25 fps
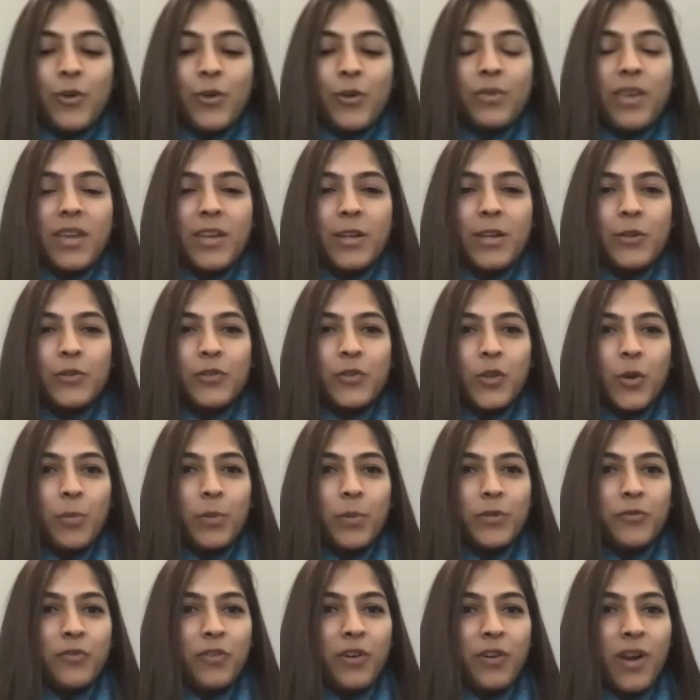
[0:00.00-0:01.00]
Thank you so
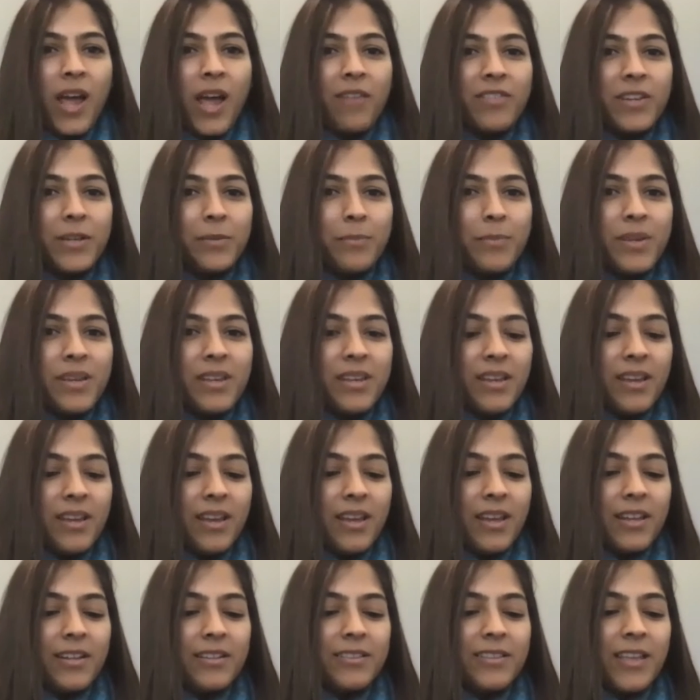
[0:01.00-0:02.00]
much for having me,
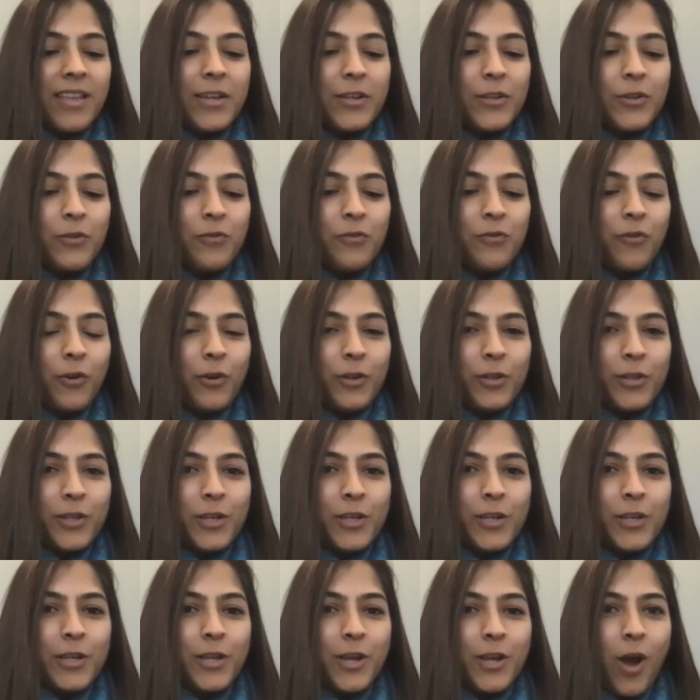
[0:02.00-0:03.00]
and thank you for
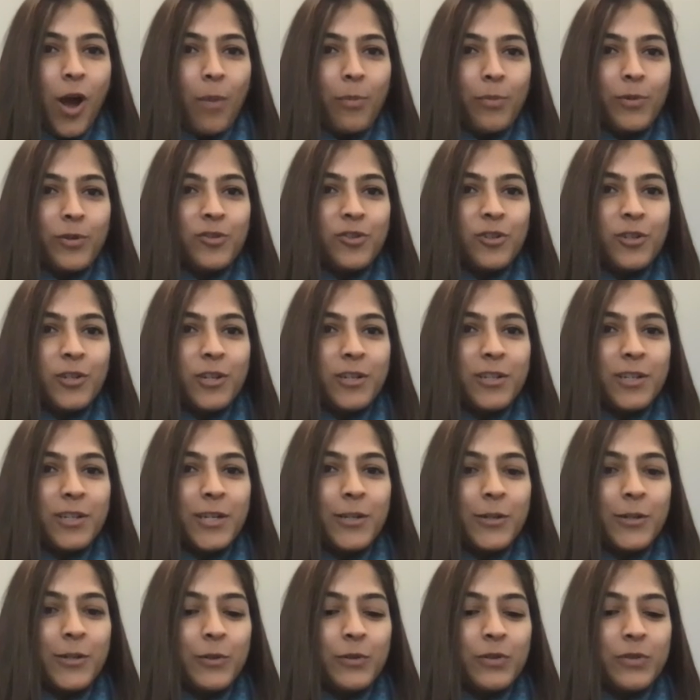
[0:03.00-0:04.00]
the
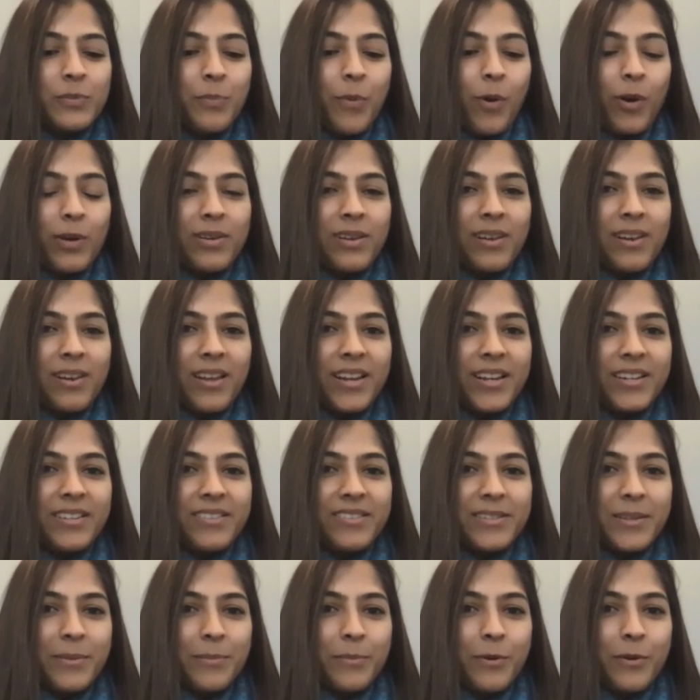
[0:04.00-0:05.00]
opportunity to
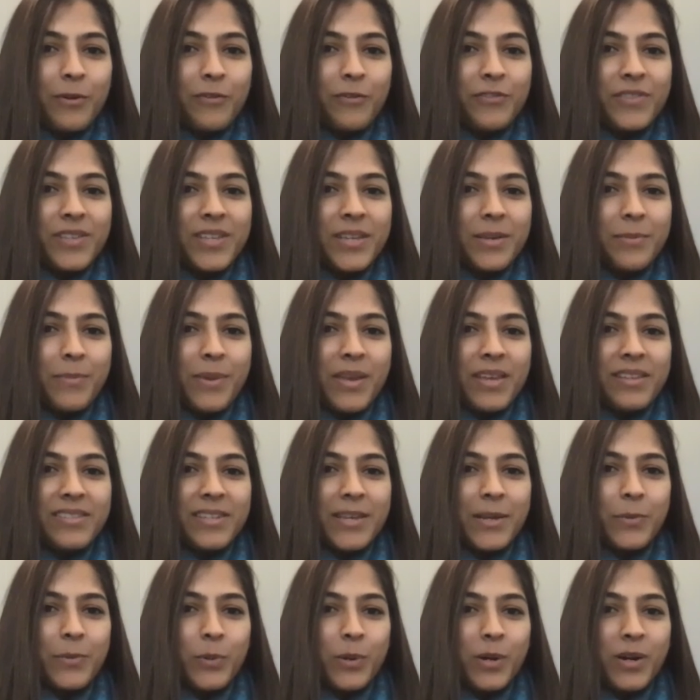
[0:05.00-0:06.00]
spotlight some of the
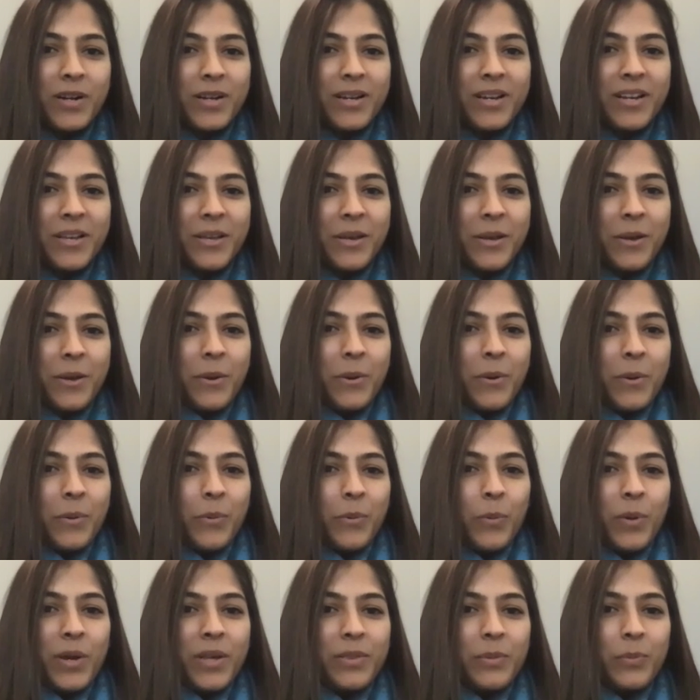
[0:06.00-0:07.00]
amazing work
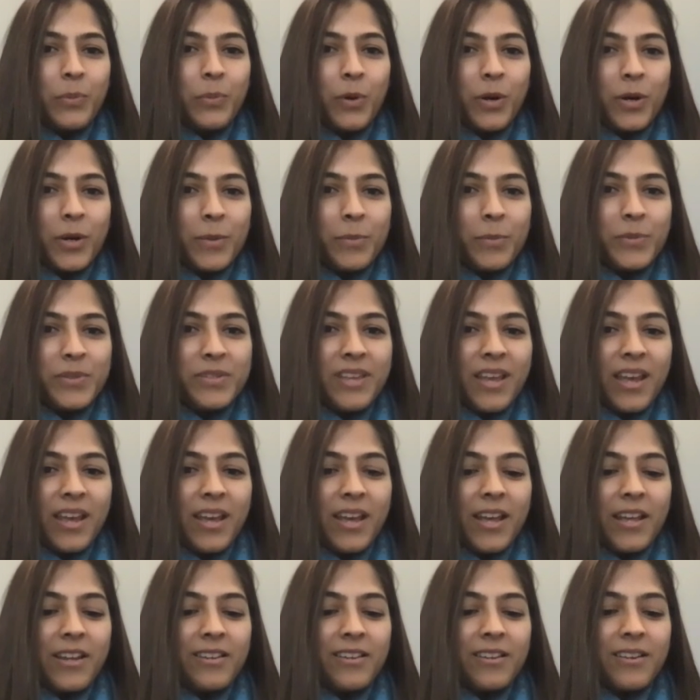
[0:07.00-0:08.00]
with worms
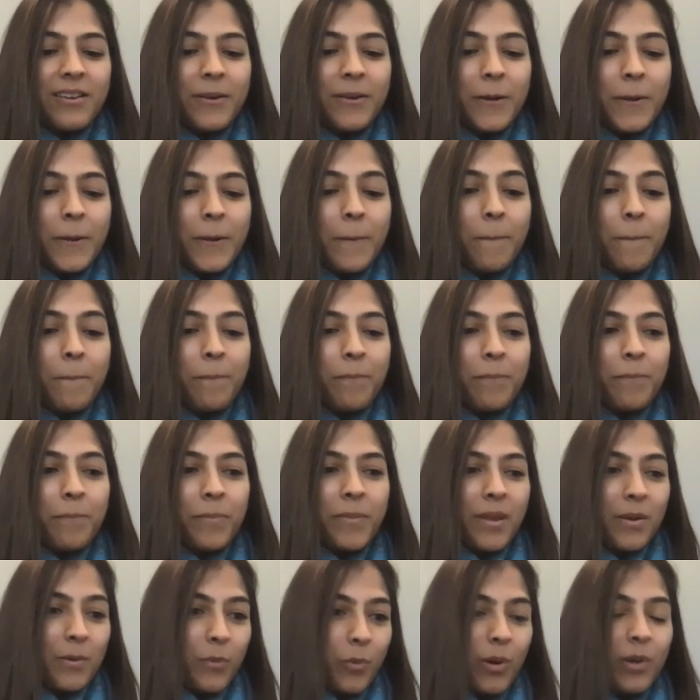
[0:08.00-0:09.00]
and
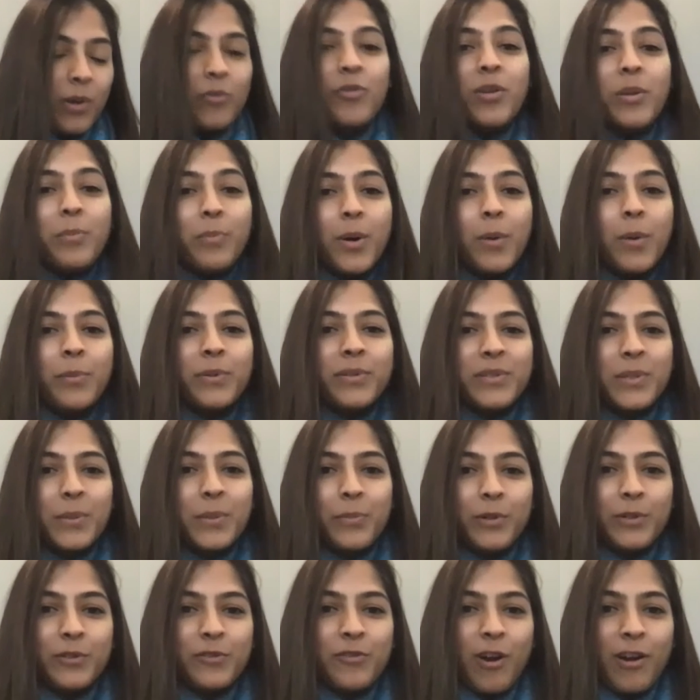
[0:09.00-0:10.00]

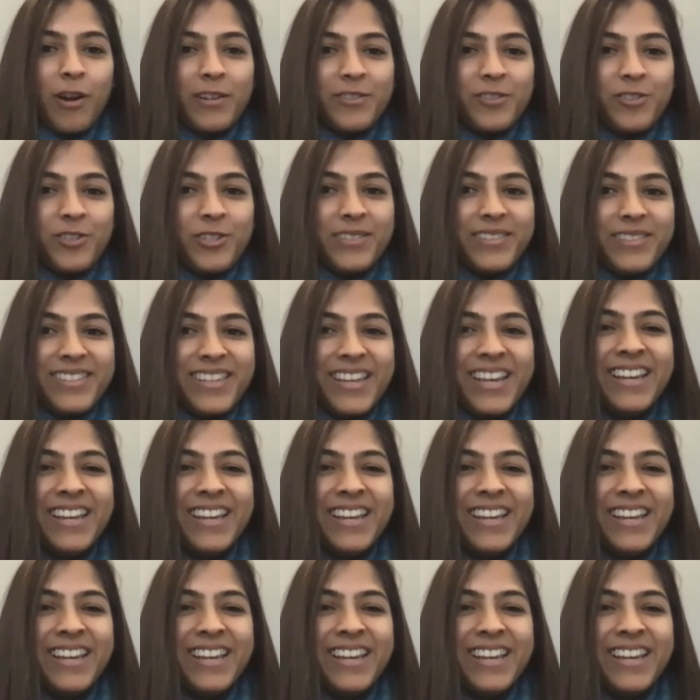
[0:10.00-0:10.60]
repurposable strategies.